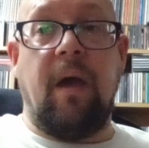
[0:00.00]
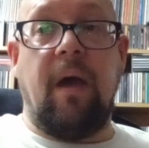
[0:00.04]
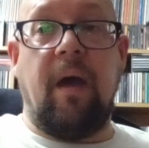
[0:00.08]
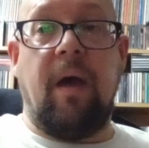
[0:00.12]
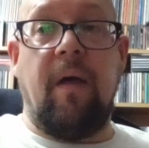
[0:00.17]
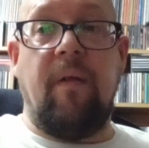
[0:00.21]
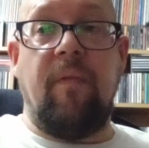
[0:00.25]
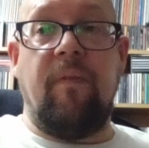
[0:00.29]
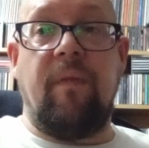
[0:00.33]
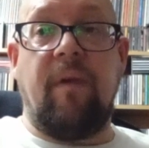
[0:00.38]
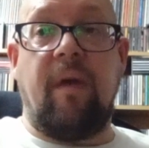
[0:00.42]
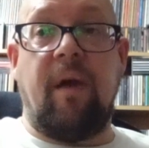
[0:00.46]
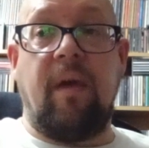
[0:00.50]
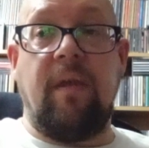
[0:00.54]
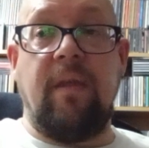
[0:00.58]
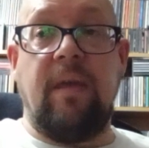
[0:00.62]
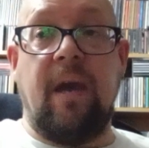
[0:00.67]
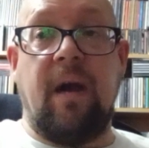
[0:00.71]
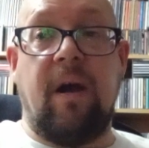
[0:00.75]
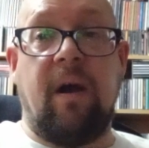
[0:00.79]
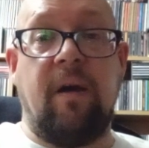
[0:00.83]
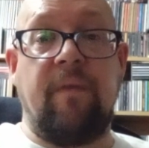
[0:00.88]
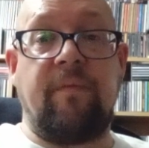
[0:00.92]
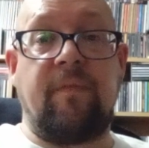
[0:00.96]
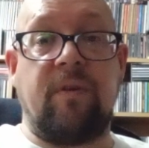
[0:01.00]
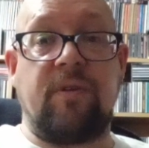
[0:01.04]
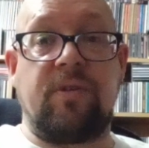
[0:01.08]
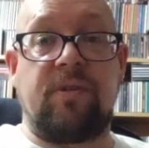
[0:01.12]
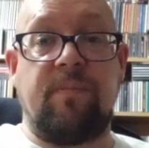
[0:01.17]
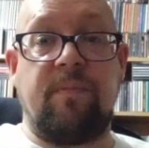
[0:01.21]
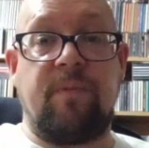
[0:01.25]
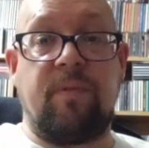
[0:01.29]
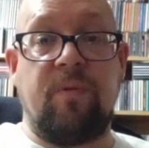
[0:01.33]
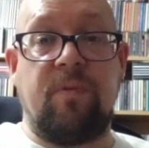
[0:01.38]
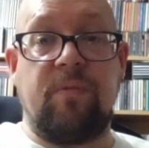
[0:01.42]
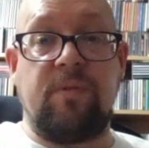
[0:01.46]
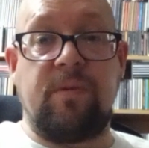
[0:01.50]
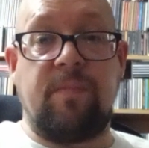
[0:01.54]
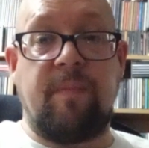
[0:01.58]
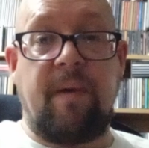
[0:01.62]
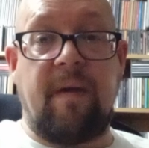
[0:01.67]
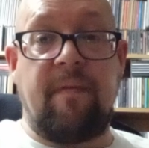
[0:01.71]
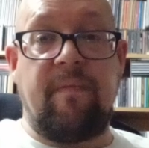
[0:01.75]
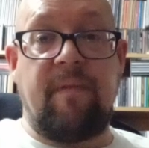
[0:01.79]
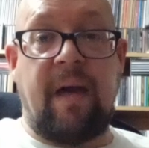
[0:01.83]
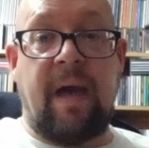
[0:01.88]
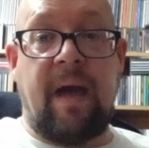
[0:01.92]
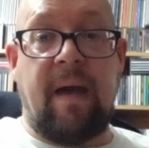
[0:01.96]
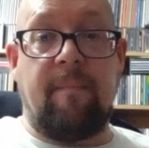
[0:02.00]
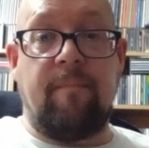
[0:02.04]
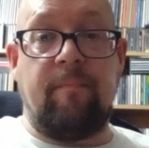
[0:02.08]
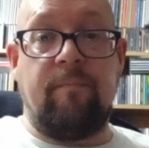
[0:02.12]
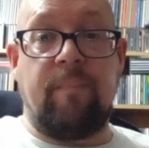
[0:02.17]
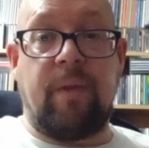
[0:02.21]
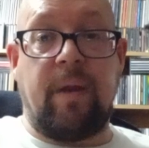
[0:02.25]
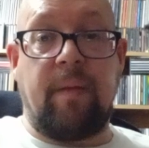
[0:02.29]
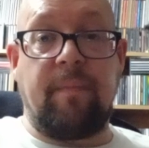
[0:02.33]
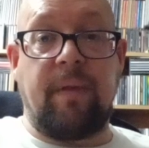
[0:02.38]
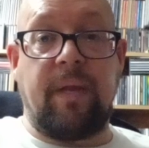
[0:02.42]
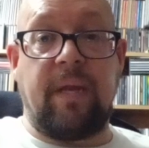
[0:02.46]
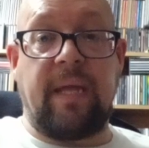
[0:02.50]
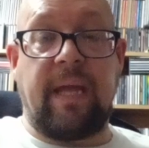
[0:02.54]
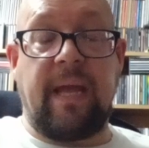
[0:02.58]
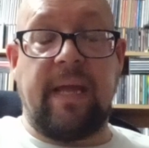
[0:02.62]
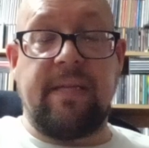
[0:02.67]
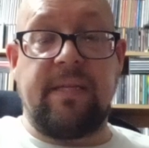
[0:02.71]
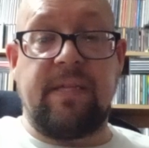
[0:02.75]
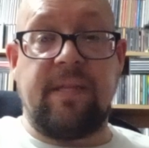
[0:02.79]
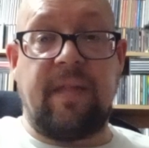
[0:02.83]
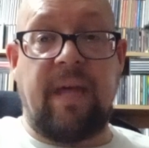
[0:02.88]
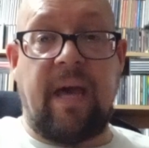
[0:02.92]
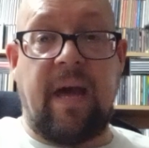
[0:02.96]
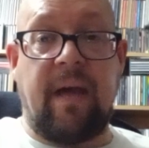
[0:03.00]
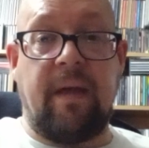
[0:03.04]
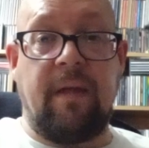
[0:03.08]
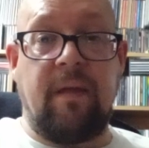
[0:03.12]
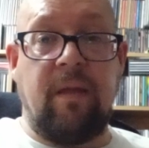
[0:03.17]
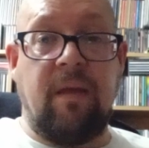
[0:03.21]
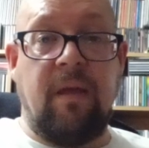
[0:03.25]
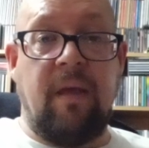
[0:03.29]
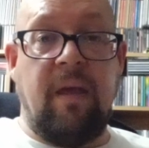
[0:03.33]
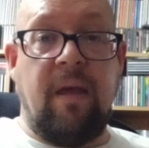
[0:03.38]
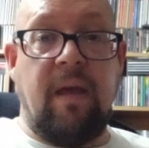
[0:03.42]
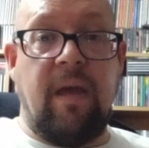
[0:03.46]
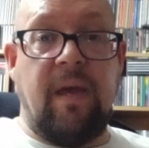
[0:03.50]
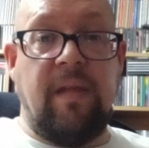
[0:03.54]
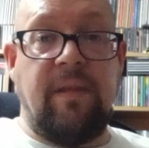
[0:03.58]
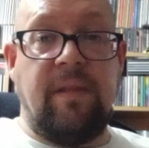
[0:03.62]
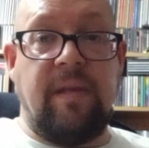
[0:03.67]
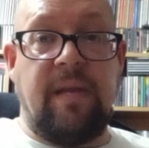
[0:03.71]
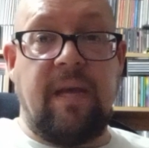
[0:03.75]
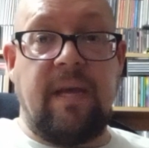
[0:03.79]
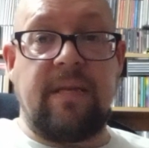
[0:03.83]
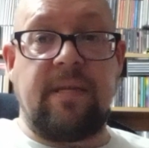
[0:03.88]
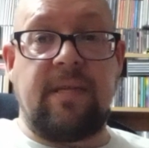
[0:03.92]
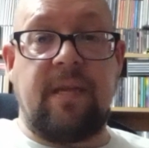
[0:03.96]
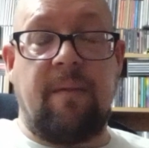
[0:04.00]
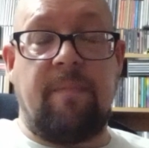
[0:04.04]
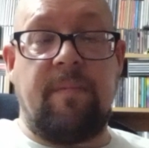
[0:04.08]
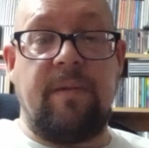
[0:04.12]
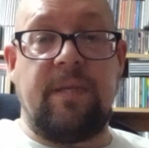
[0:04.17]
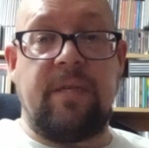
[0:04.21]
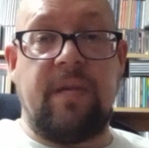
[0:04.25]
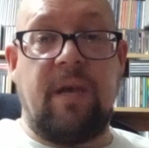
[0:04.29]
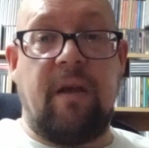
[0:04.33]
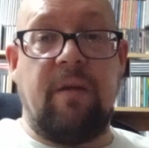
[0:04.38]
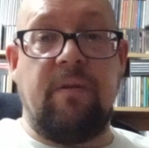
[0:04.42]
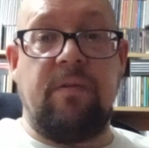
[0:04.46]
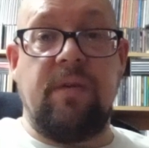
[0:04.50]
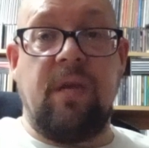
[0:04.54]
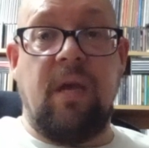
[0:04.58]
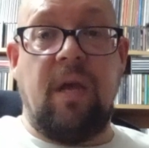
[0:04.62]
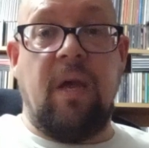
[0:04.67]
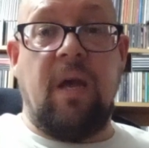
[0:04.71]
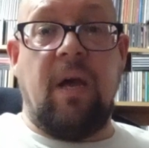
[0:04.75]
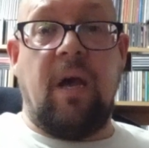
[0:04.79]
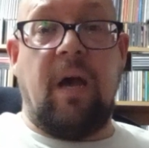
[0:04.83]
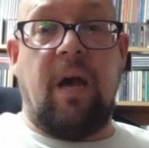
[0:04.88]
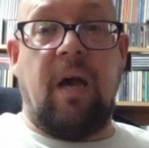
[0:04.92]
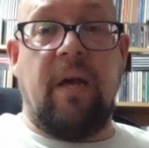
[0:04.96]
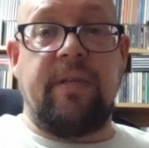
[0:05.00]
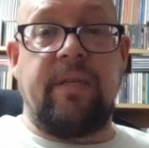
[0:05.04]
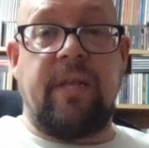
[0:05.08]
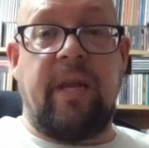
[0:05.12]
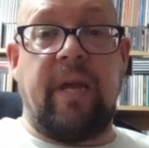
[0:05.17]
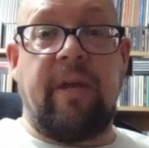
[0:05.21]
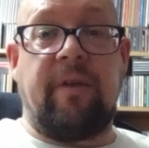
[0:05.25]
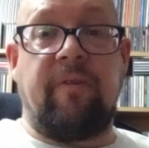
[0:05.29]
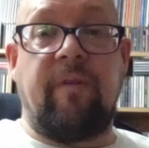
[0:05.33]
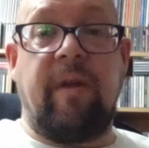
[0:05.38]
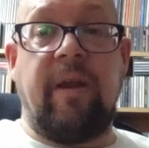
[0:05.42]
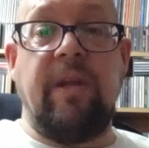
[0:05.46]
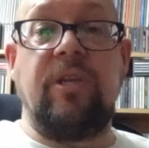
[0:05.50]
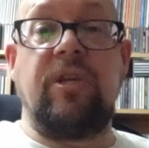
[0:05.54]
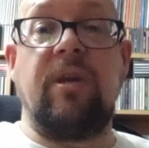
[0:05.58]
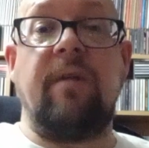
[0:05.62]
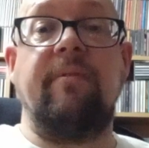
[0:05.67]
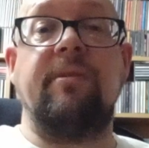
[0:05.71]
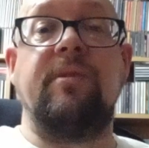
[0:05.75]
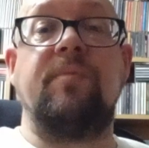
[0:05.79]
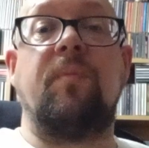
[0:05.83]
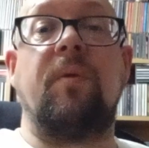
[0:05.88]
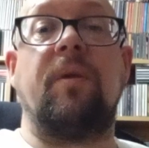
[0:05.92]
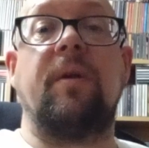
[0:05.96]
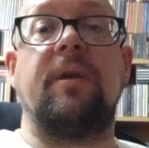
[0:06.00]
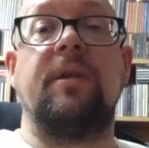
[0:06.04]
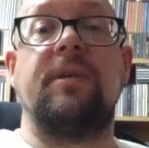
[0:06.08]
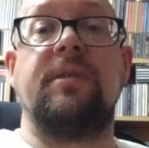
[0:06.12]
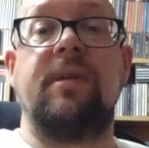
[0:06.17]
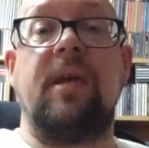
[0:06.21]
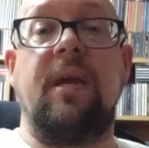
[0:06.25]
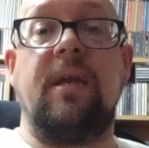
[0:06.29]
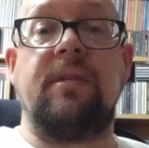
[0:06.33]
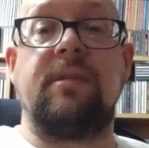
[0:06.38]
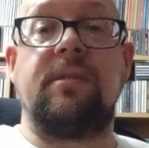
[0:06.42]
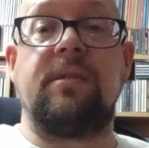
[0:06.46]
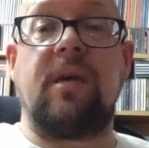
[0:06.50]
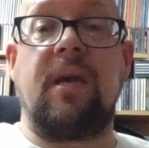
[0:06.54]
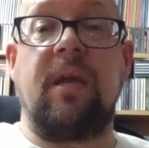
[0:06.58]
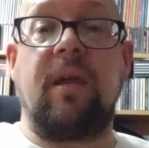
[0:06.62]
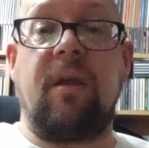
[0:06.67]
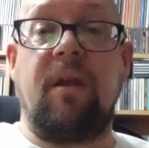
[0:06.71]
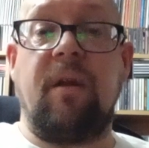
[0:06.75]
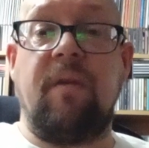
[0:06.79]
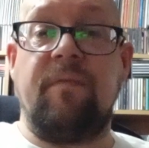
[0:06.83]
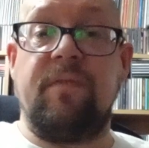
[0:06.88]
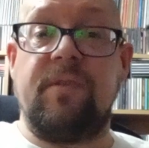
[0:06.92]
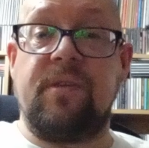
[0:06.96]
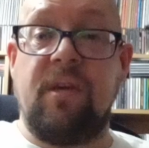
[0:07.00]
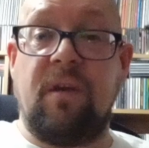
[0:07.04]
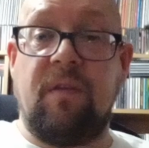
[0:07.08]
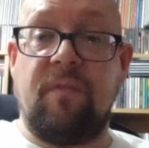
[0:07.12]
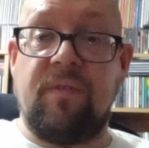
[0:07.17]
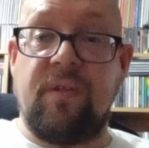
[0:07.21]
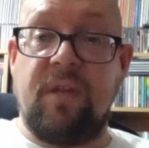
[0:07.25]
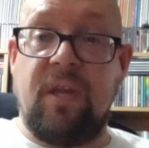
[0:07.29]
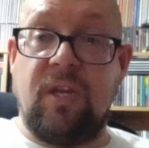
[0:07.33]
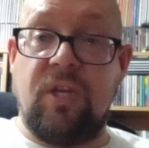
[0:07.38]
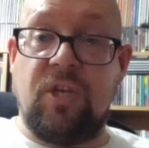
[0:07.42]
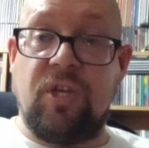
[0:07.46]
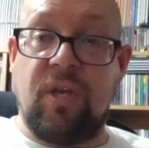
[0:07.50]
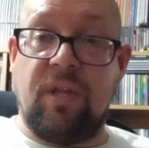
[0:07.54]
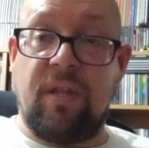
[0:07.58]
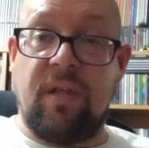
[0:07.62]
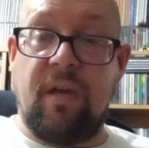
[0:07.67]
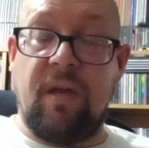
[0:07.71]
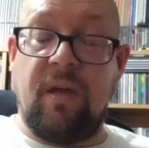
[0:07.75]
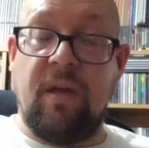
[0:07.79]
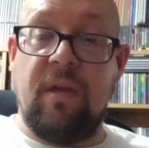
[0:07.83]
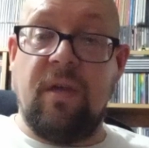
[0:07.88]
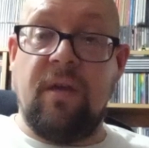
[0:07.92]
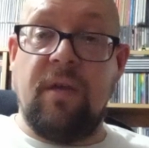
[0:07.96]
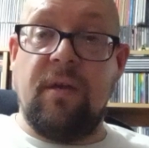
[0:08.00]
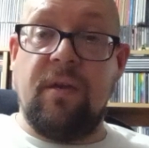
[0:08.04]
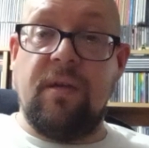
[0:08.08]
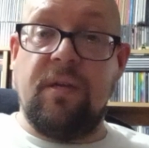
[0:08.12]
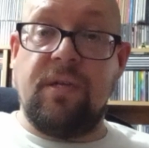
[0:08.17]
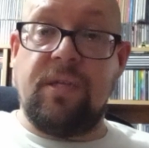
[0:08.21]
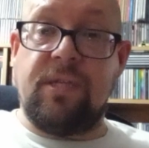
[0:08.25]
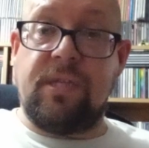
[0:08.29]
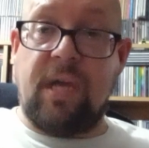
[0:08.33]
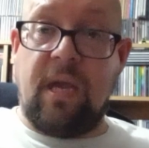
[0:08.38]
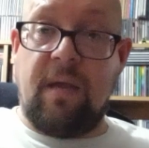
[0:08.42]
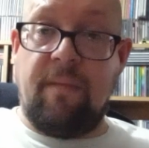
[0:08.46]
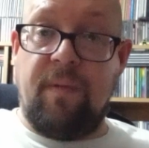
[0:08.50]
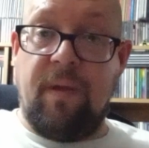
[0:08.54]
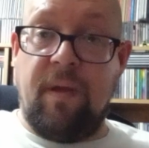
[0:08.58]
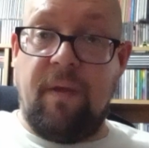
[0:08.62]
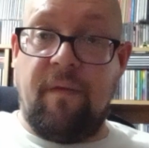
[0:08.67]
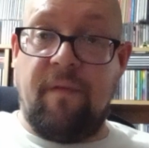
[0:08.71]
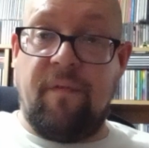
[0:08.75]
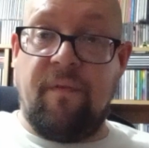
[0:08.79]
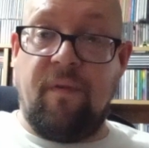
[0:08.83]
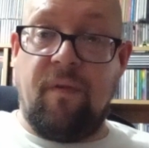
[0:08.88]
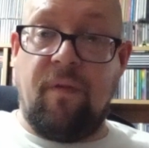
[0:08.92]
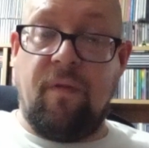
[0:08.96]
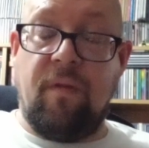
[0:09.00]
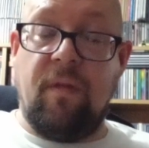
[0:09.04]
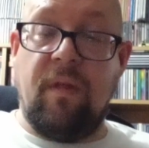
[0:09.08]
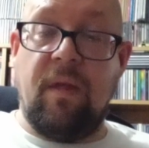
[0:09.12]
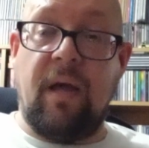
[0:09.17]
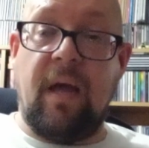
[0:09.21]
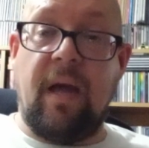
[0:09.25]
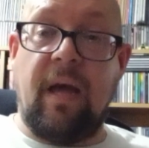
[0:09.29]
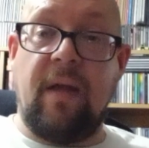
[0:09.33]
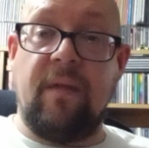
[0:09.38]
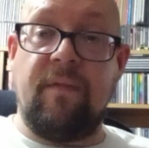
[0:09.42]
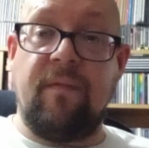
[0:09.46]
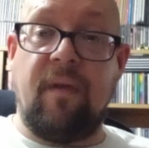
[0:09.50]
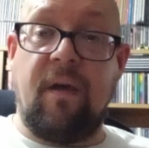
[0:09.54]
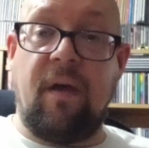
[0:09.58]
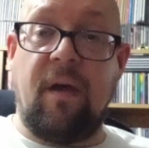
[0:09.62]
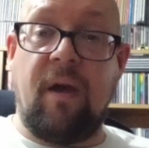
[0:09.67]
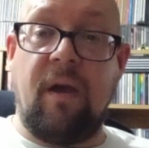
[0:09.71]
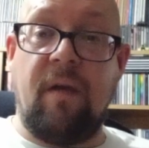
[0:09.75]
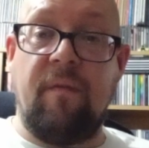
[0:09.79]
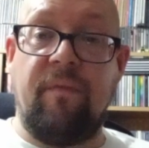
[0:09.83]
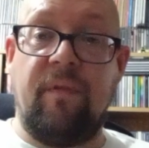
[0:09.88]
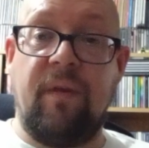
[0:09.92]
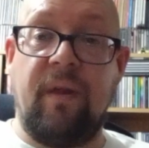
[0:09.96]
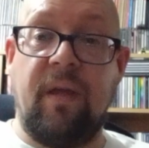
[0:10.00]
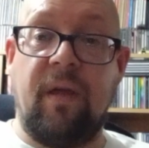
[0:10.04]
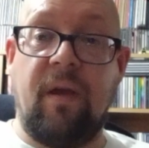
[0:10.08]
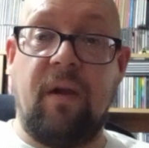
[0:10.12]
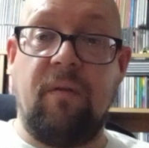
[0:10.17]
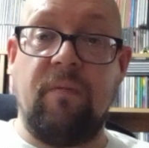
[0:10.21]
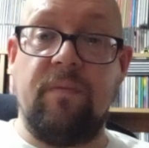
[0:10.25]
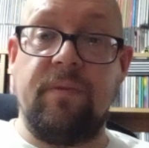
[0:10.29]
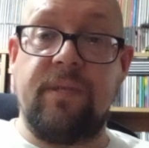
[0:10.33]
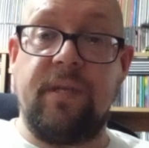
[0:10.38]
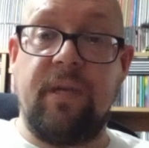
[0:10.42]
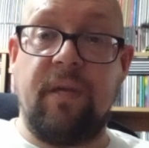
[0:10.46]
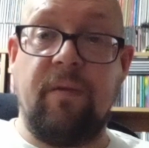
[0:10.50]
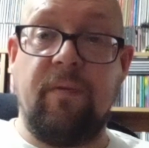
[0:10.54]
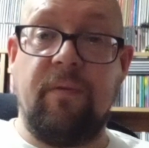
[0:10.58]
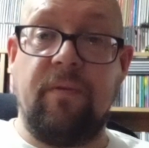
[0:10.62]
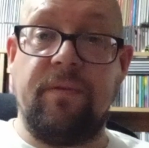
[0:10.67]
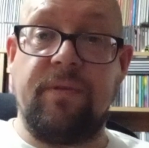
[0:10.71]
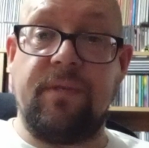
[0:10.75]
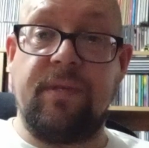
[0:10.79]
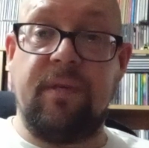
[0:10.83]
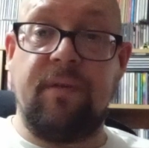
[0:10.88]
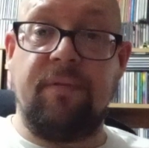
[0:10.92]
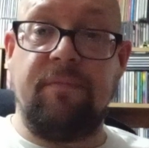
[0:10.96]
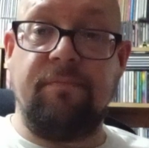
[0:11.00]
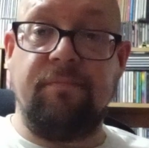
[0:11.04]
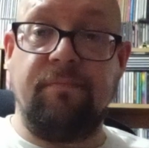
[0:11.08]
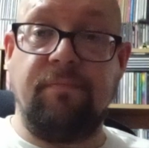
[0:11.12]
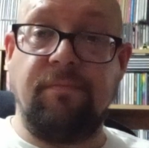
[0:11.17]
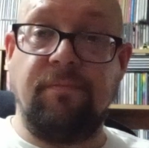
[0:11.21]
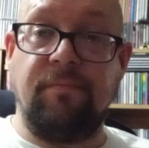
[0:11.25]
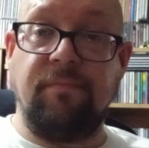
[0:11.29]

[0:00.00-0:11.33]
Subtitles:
And yeah, I've got some thoughts about that, but I'm going to get to that in the next episode. As the late, great Jerry Springer said, take care of yourselves and each other, stay beautiful, and hopefully I'll see you all soon.